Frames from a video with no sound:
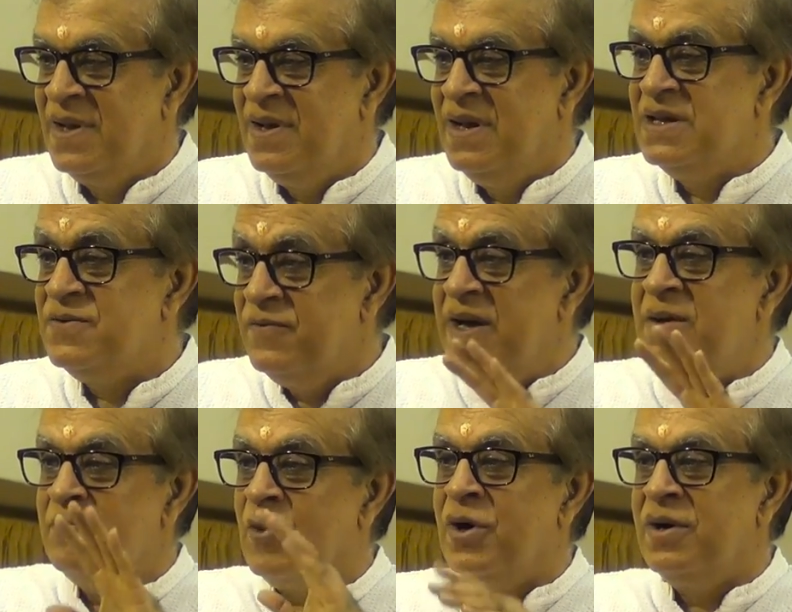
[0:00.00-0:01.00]
It's very
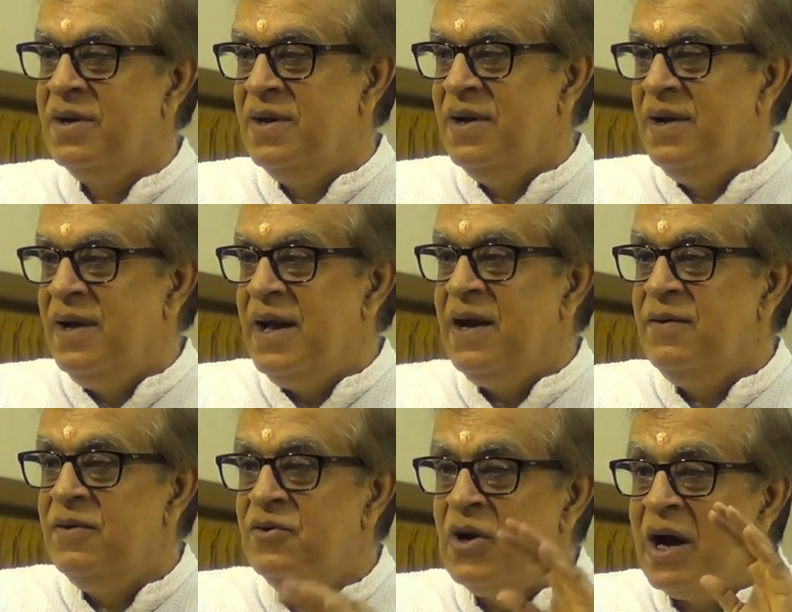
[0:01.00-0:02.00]
important. And
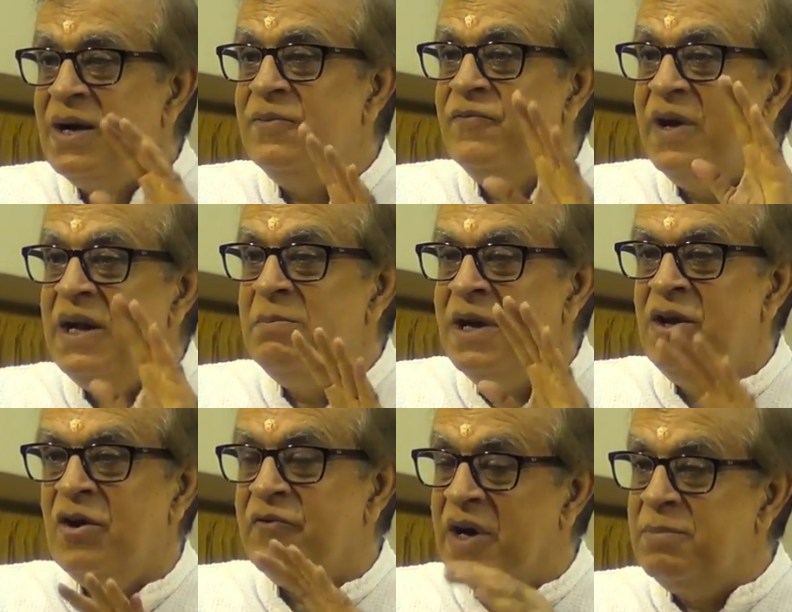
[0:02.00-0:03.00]
not very
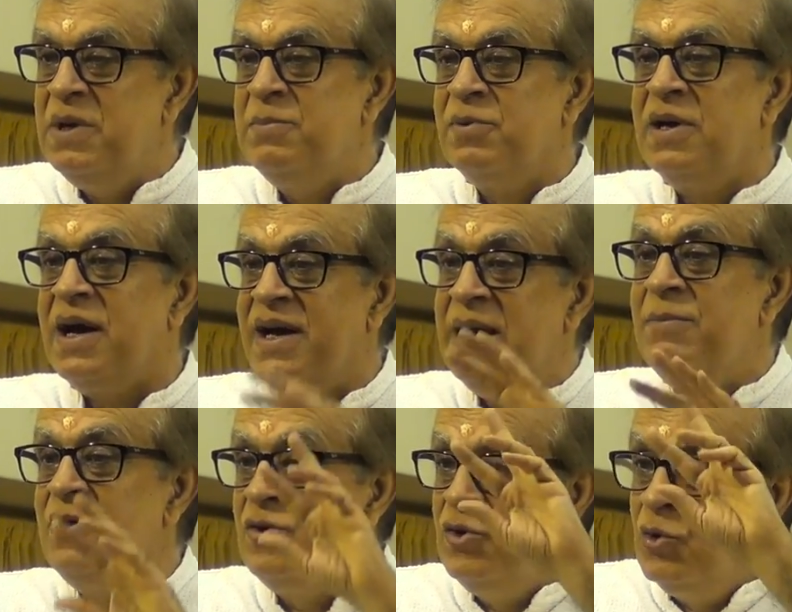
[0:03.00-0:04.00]
many of our people are
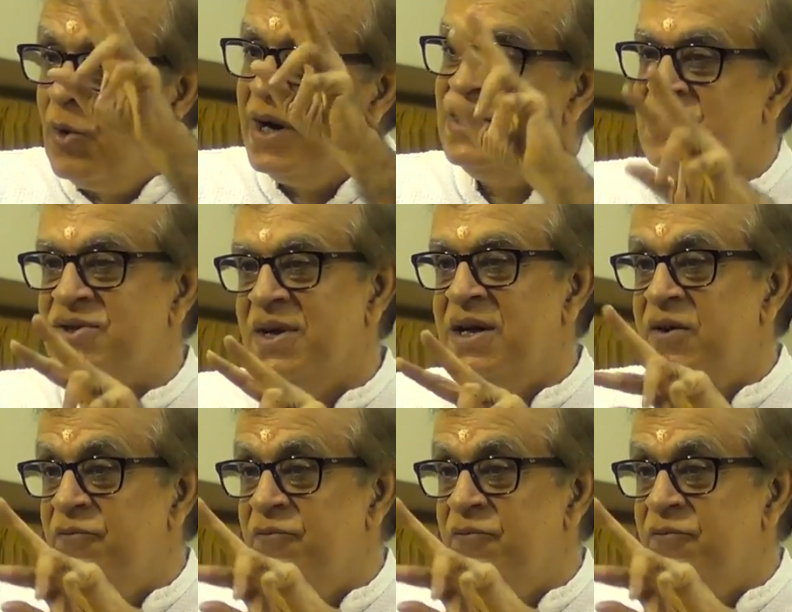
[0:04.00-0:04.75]
able to nuance and